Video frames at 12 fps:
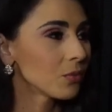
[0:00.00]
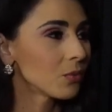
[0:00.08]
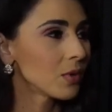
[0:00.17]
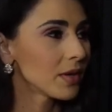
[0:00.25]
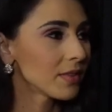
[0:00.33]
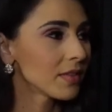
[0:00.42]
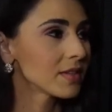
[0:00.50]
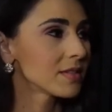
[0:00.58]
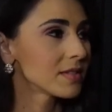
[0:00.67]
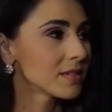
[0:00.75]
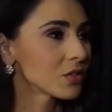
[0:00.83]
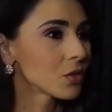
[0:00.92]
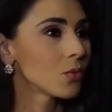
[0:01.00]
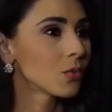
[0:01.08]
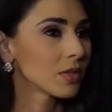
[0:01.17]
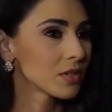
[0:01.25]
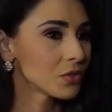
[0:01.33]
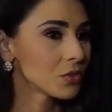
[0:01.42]
what this
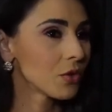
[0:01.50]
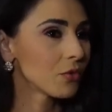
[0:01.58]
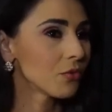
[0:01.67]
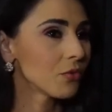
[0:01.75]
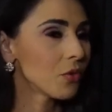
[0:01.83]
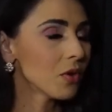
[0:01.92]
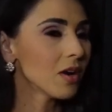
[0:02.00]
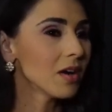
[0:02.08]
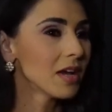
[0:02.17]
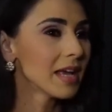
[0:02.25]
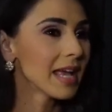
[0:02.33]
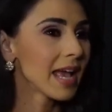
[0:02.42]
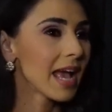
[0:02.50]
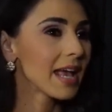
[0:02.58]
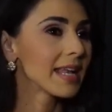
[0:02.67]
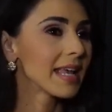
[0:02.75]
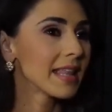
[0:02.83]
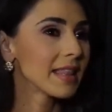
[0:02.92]
school is known for,
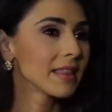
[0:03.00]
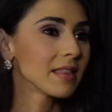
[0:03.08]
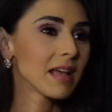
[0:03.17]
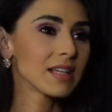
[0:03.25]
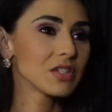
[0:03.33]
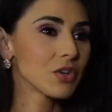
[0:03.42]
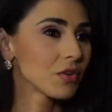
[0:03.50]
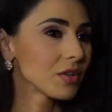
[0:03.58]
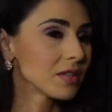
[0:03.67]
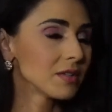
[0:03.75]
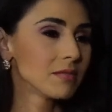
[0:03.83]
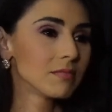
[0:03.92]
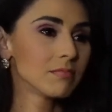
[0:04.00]
and then I started,